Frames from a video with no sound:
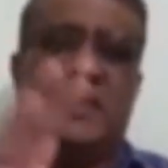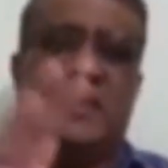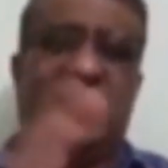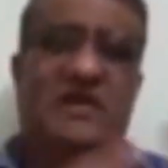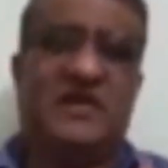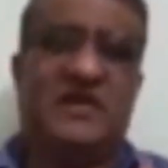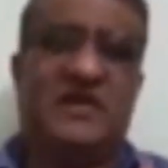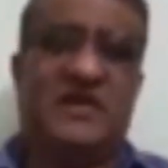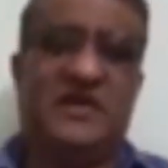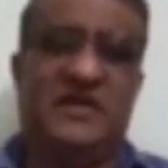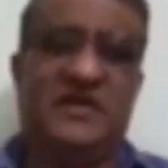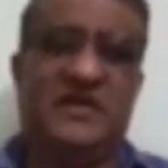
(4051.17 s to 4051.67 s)

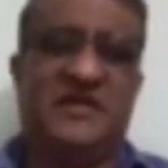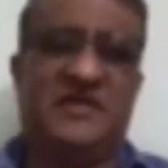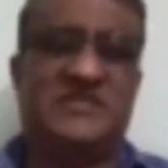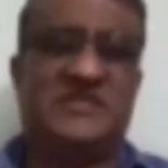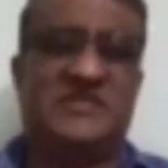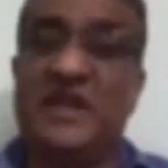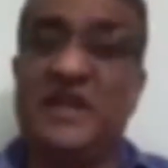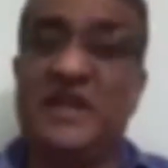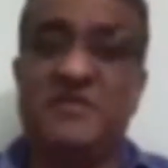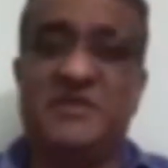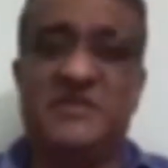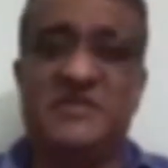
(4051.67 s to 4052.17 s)
the
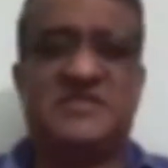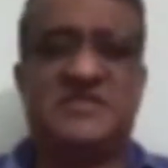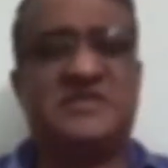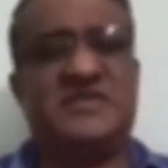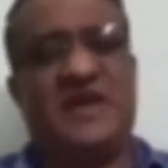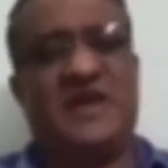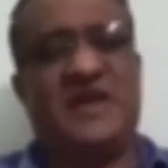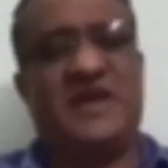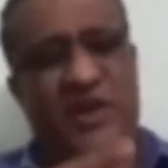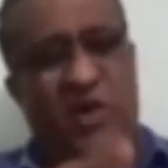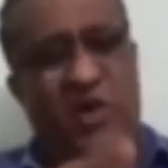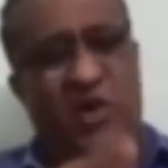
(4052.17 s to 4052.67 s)
syllabus,
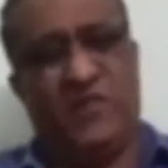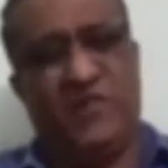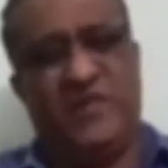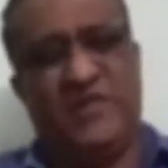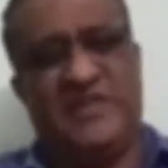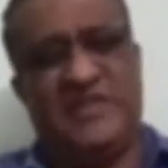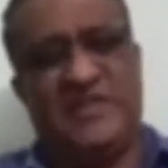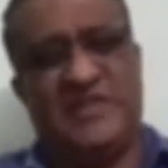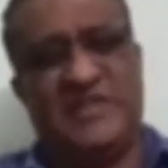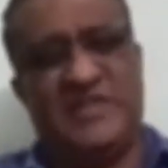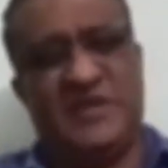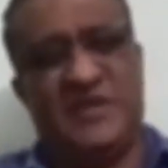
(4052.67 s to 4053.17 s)
along with
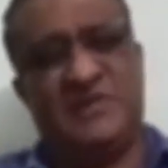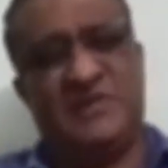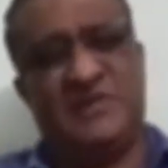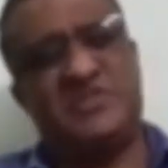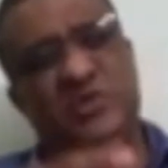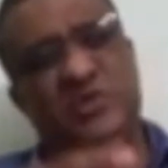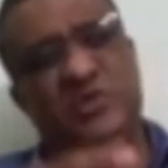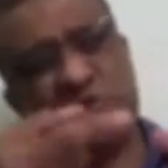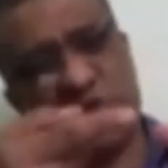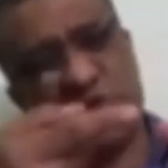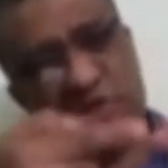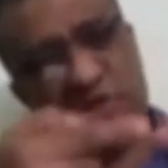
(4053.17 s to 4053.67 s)
the syllabus, you
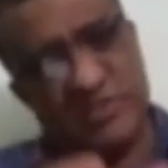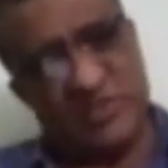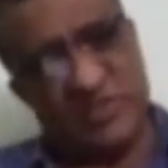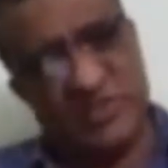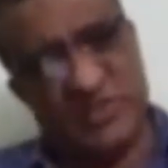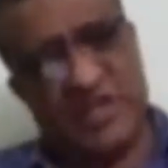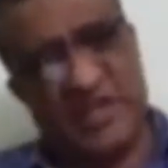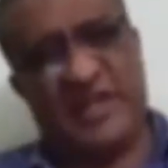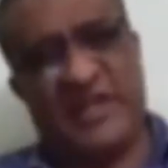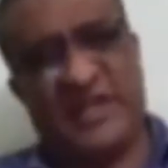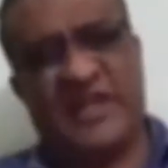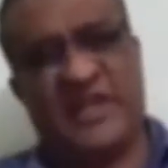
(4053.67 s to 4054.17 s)
should also
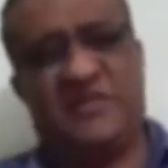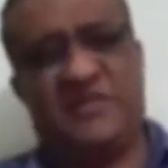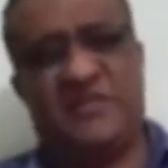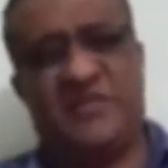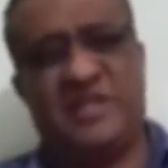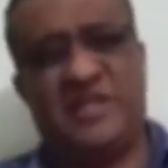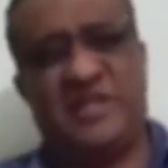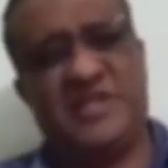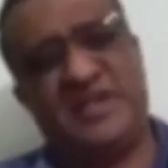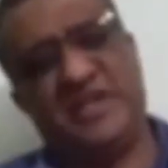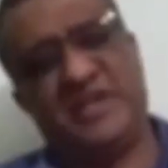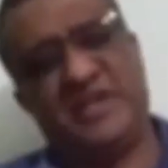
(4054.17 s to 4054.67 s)
take care of
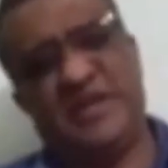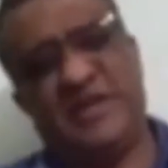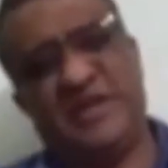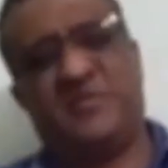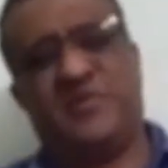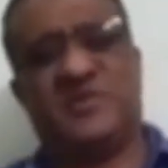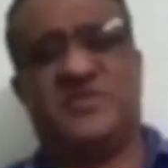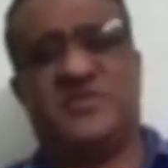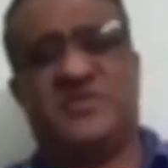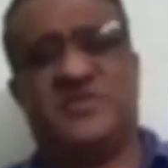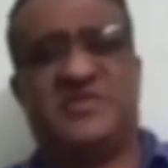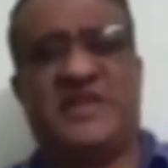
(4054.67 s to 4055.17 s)
teaching learning
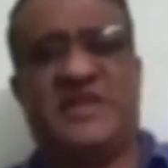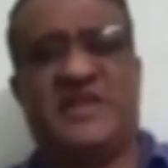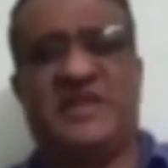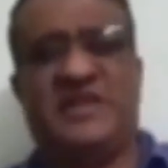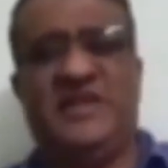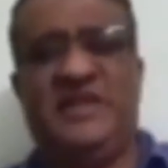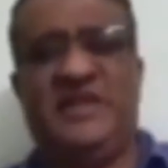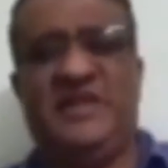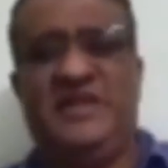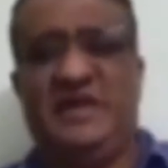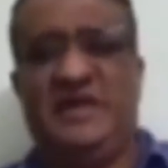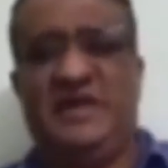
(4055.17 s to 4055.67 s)
process and
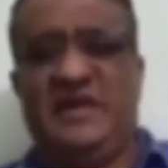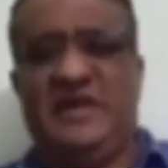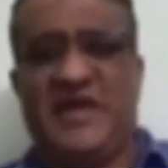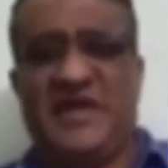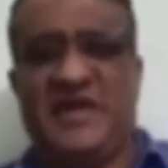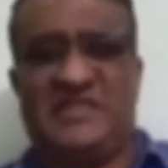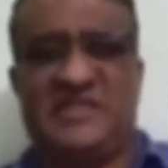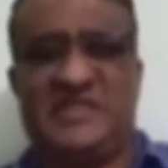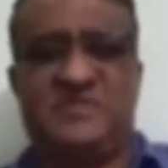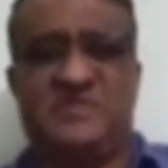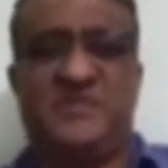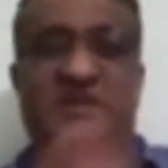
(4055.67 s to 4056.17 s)
the
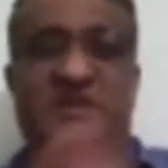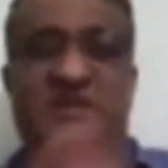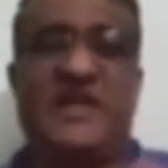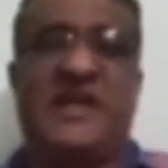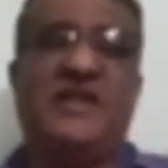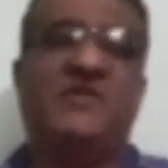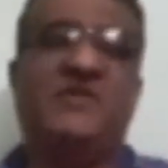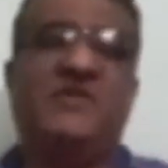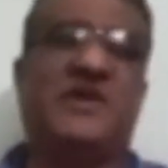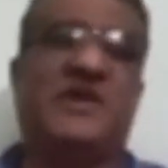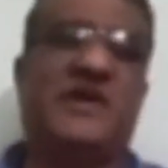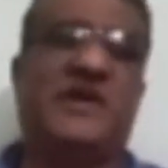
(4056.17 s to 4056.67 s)
assessment. Then
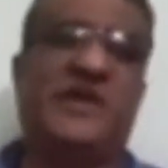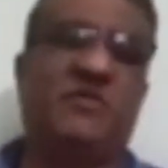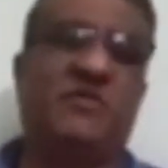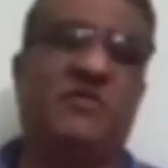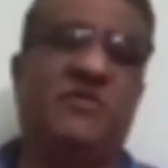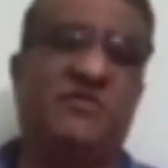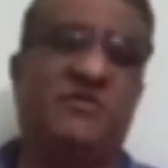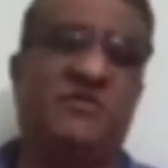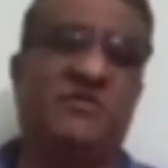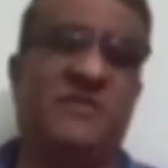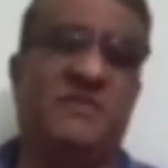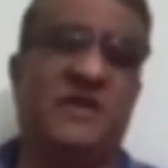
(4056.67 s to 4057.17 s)
your
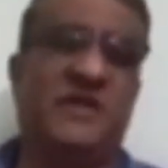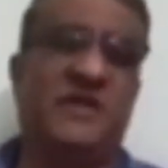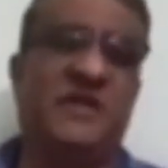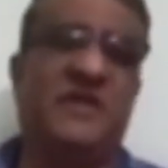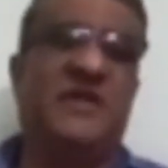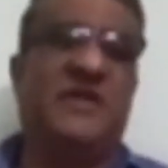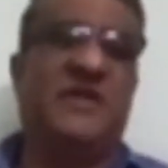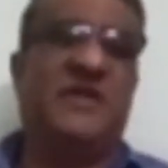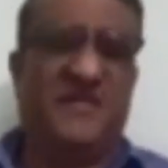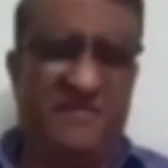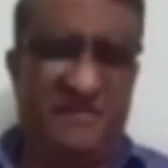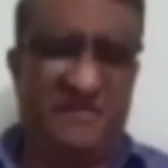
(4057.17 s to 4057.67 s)
curriculum will
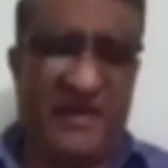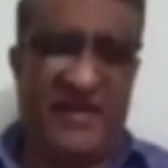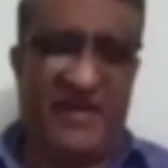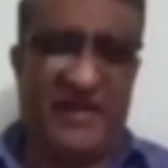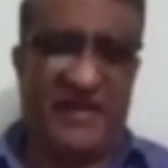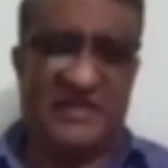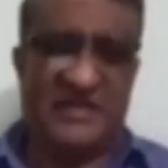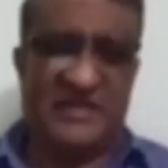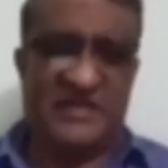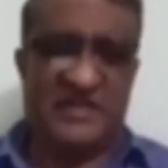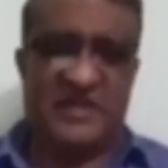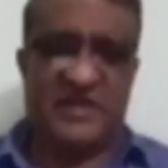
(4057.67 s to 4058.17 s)
be
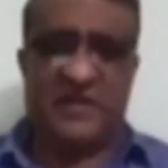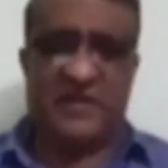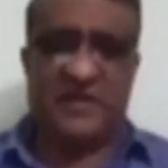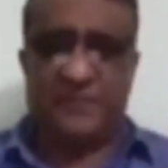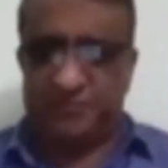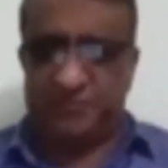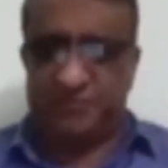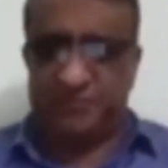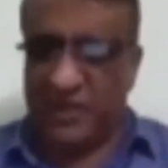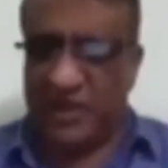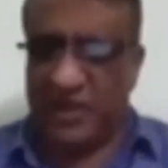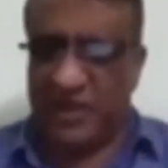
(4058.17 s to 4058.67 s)
fantastic.
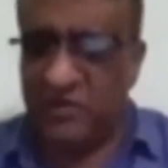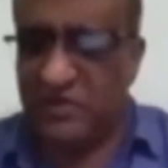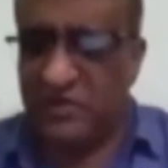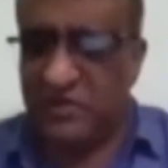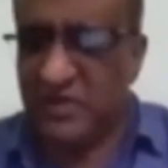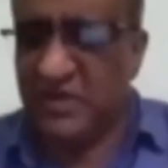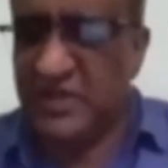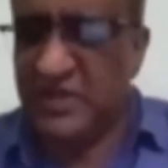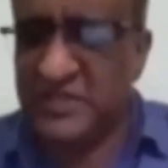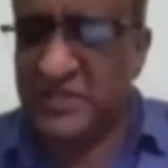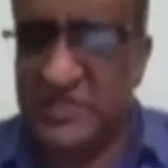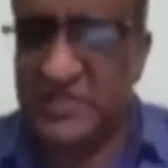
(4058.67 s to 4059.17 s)
Now,
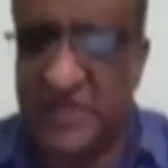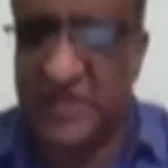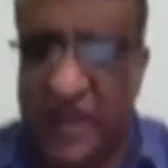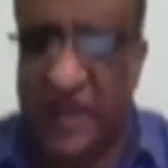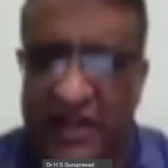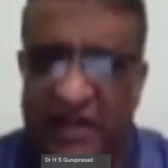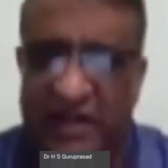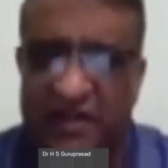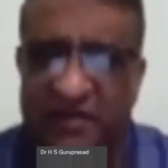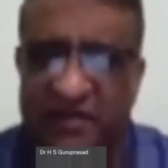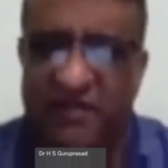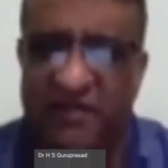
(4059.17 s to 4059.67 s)

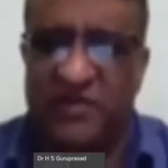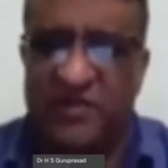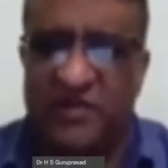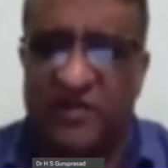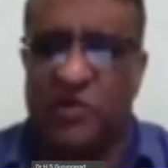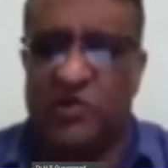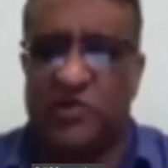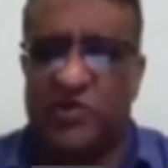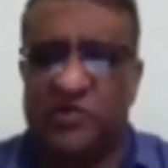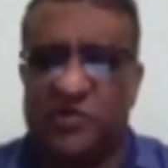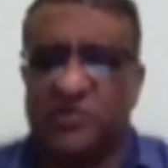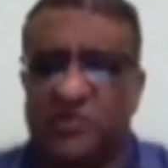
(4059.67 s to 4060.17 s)
straight away we'll
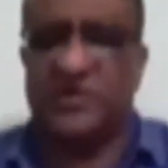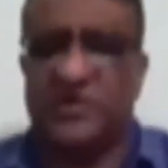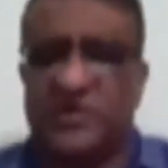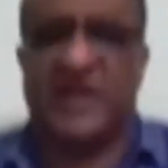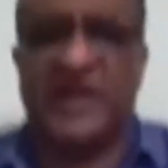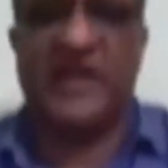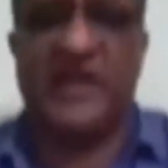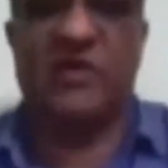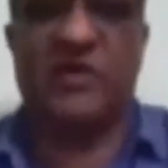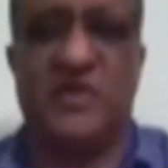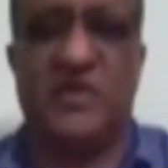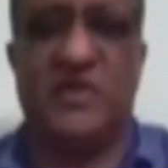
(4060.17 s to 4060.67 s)
go to
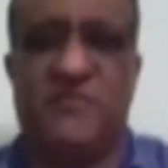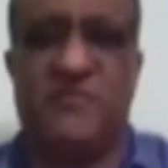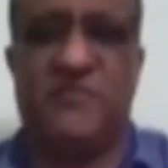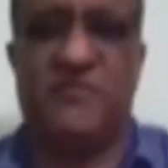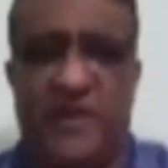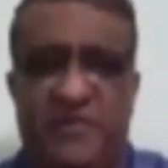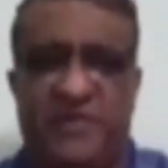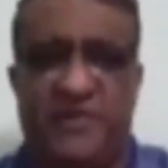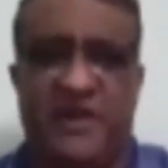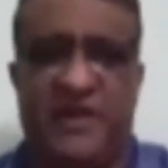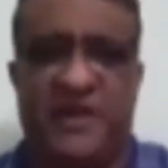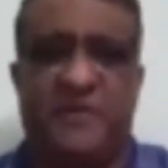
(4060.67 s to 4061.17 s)
curriculum
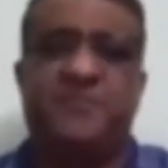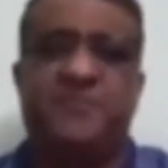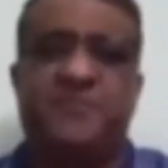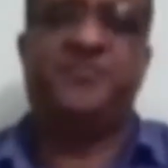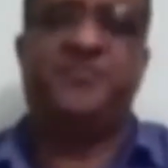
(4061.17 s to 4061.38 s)
framing,